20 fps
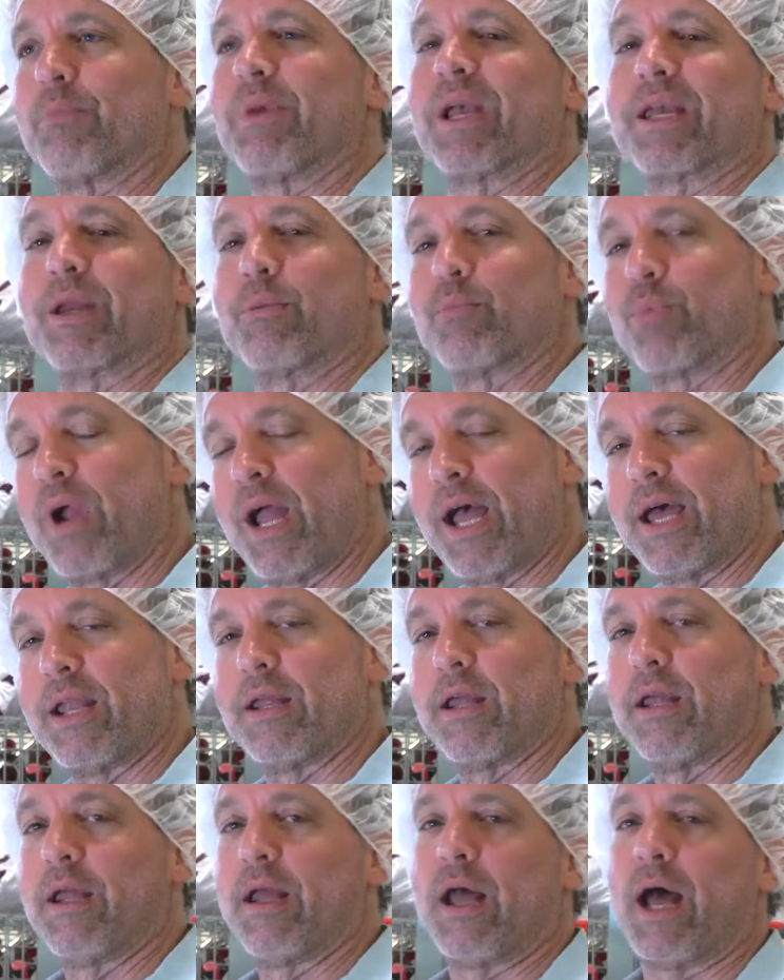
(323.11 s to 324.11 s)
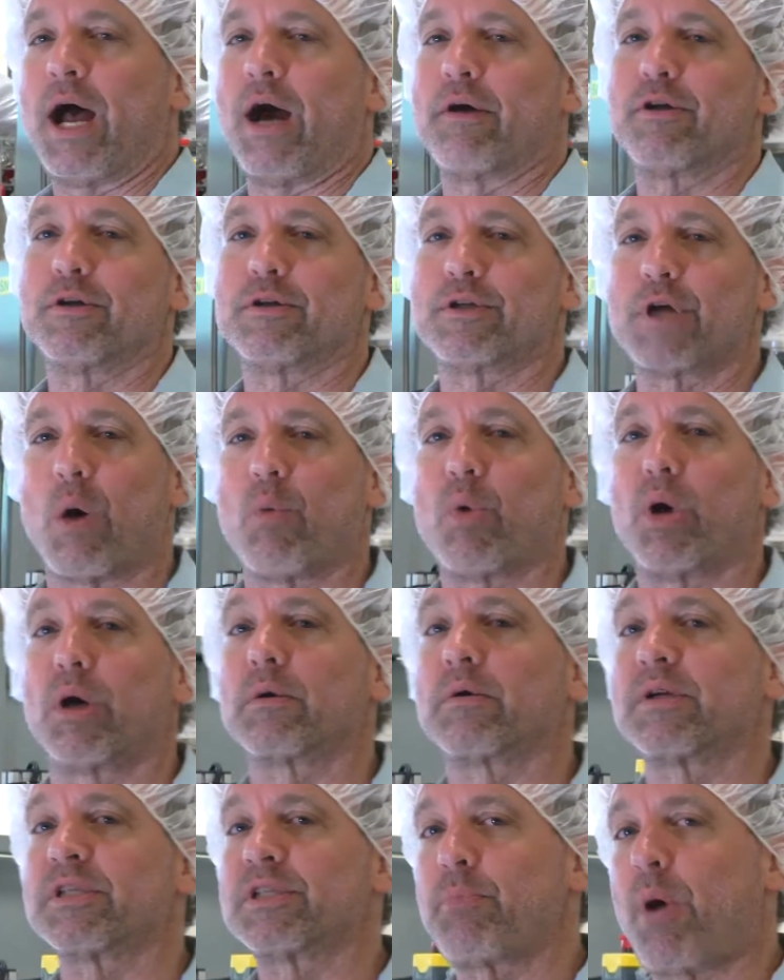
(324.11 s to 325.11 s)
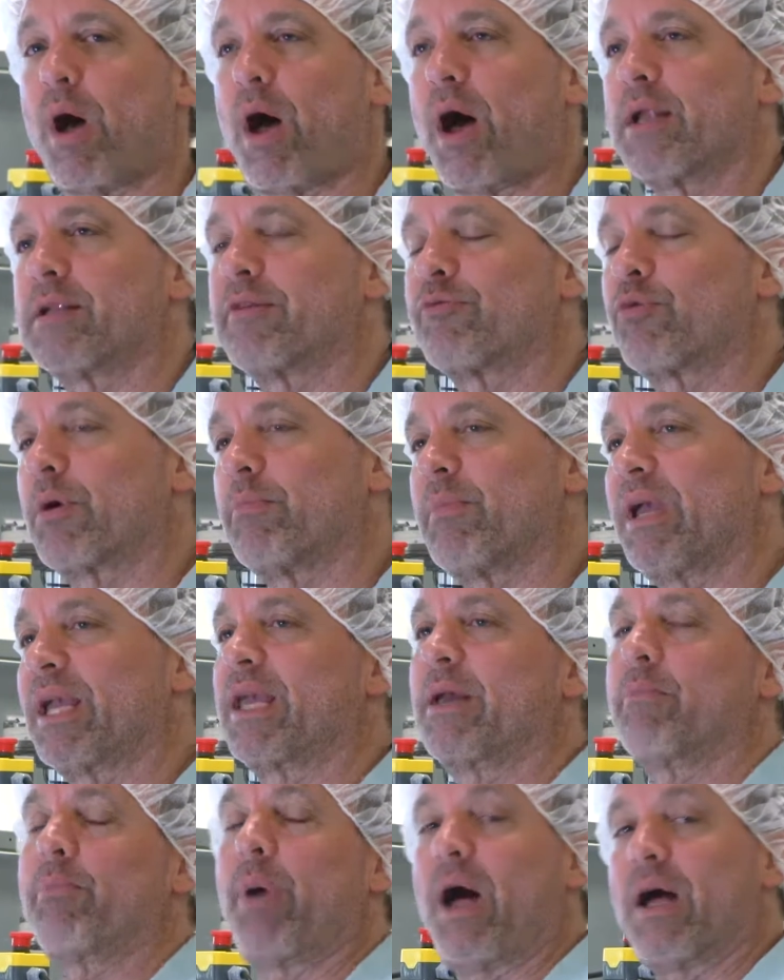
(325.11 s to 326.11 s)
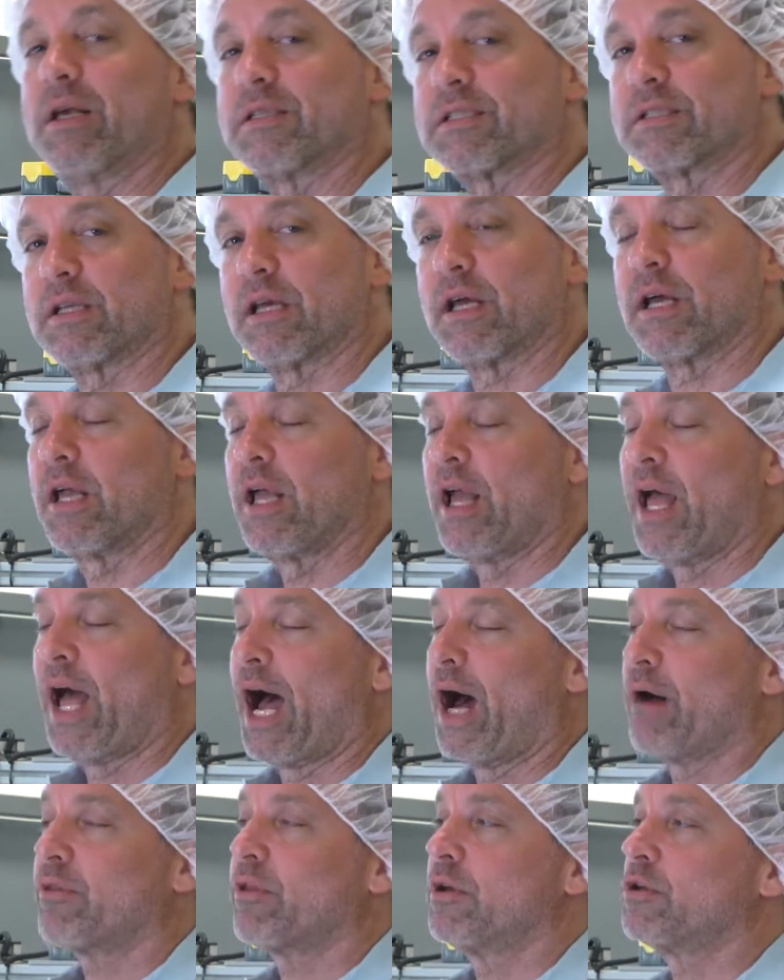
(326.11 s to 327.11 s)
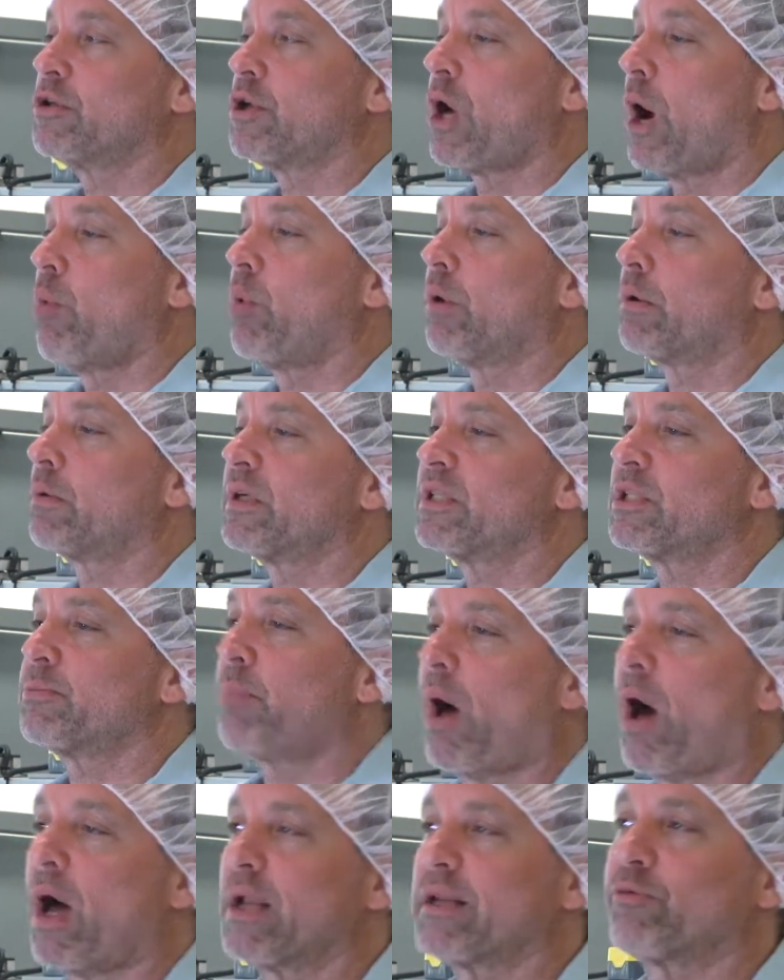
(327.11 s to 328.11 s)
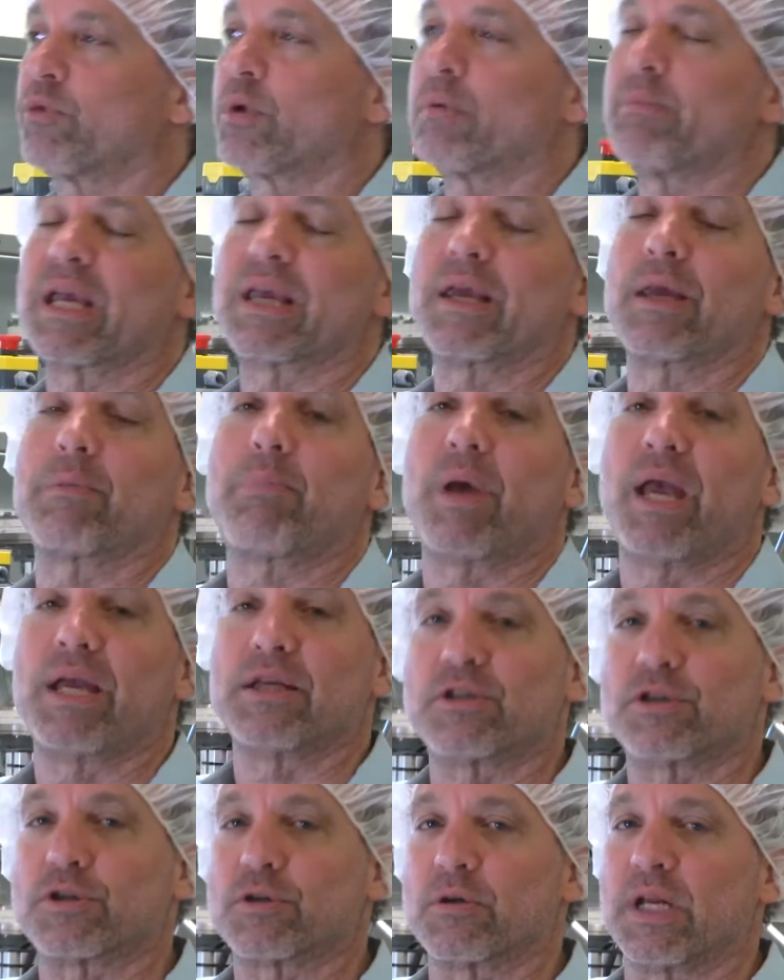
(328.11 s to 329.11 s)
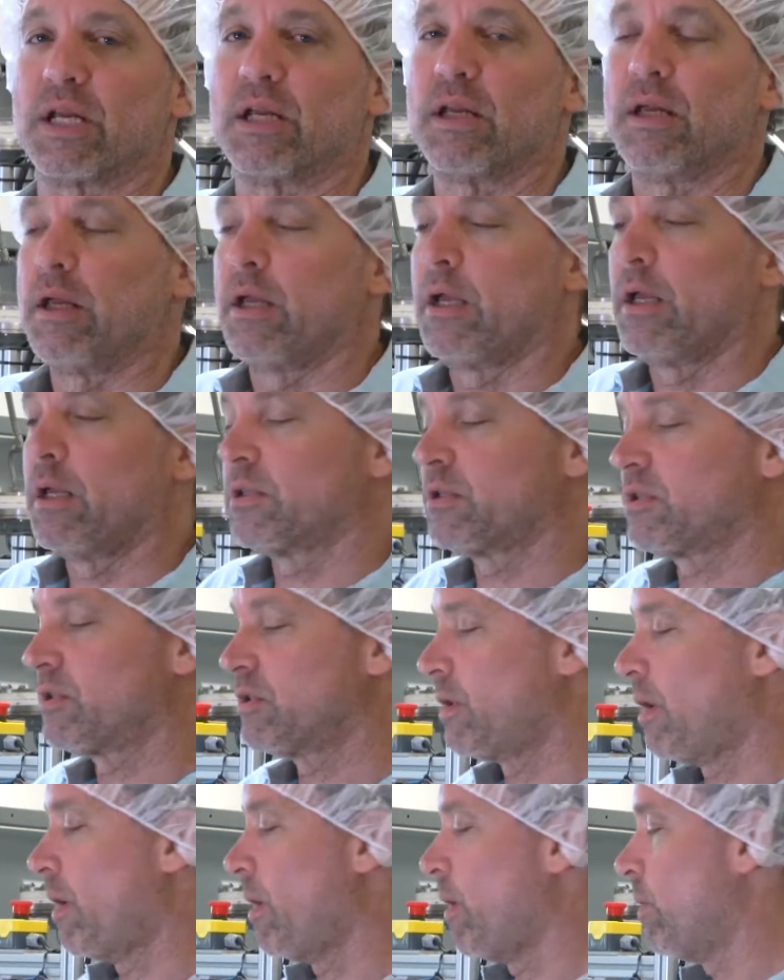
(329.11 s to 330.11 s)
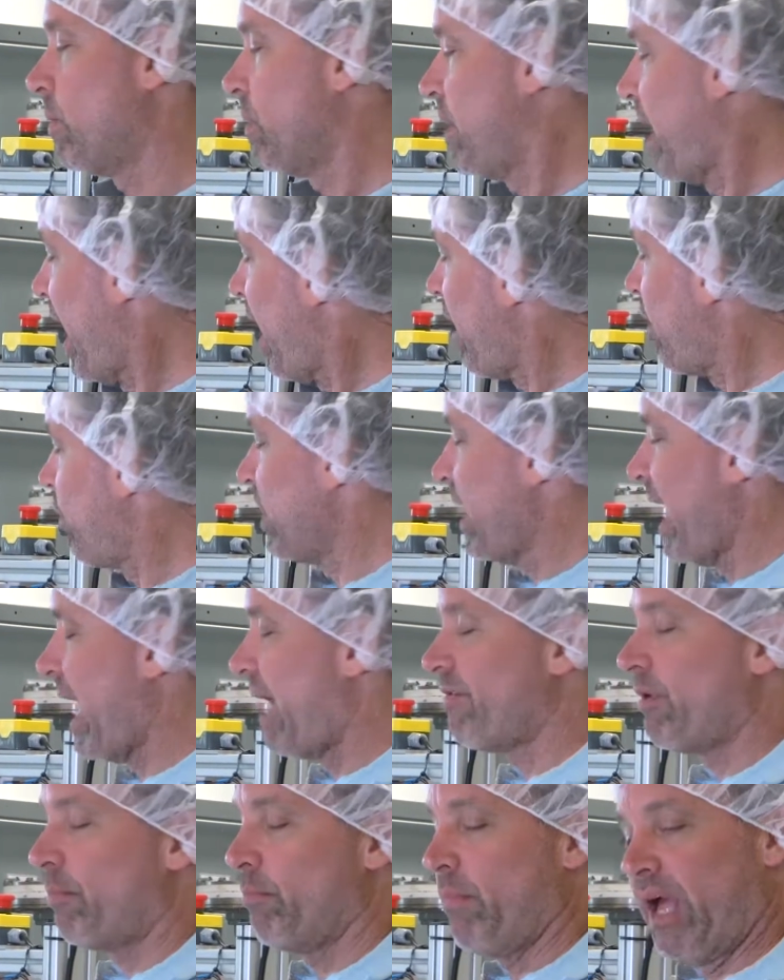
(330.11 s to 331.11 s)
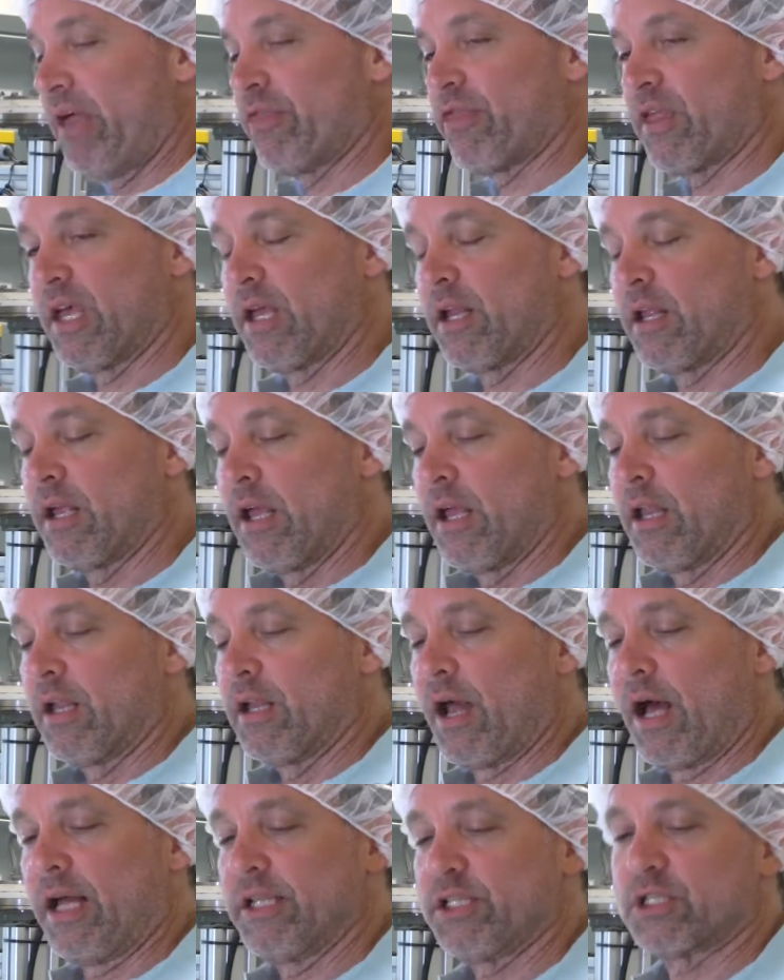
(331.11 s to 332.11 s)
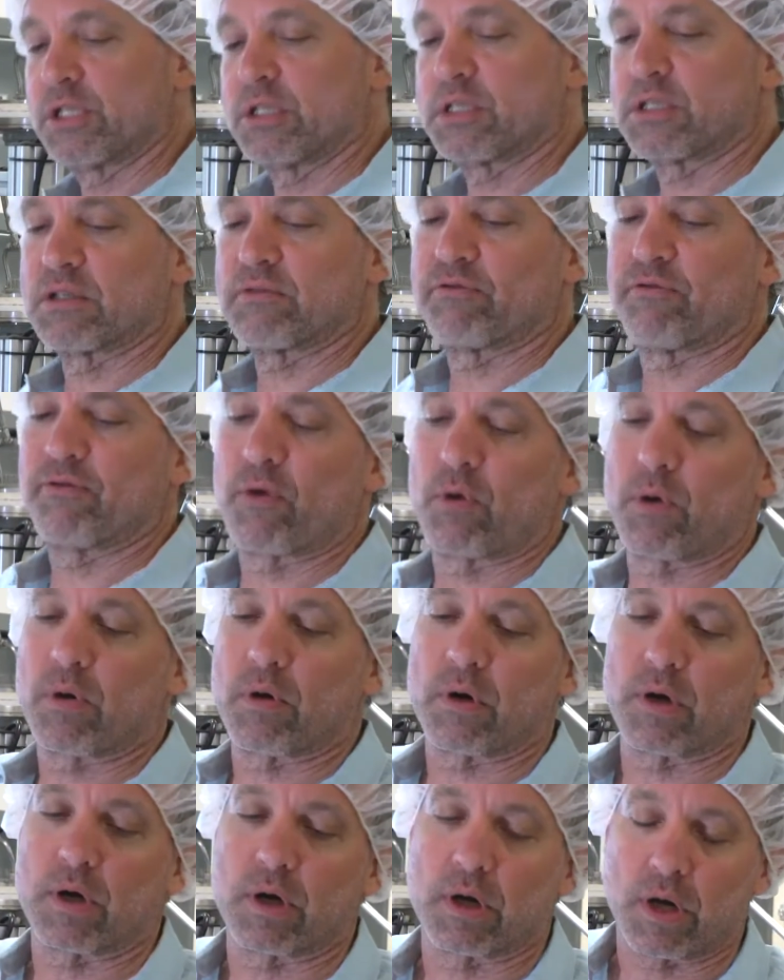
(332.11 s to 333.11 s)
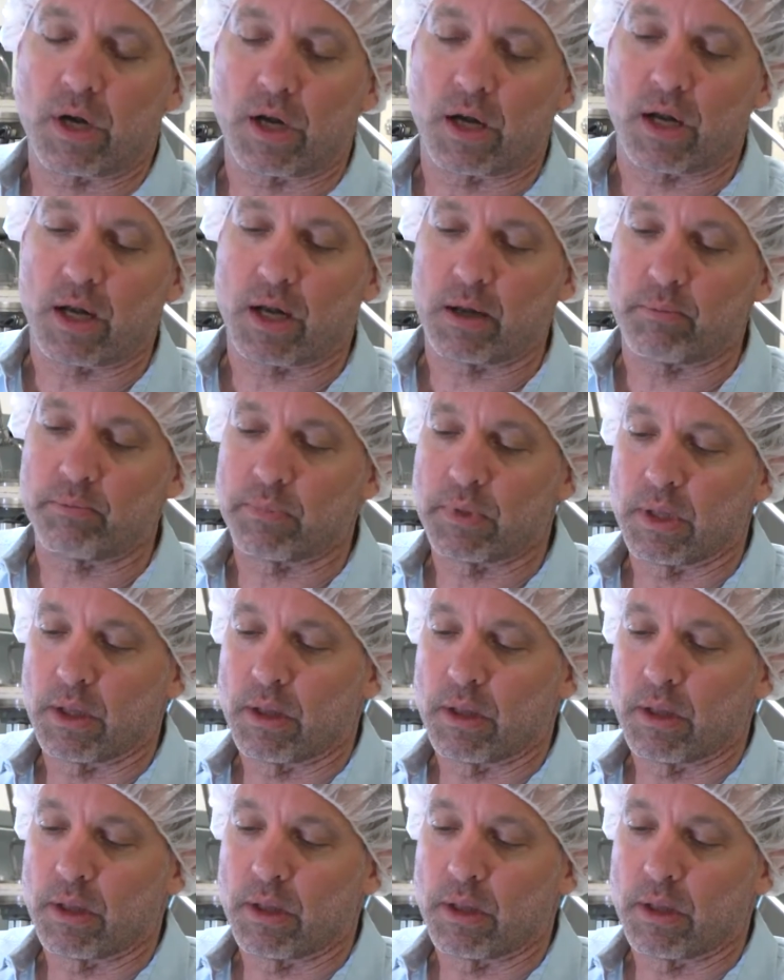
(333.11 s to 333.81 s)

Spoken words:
making bread, how the dough will respond if we're making pasta, how the dough will respond if we're making pastry. So now we have a method not just for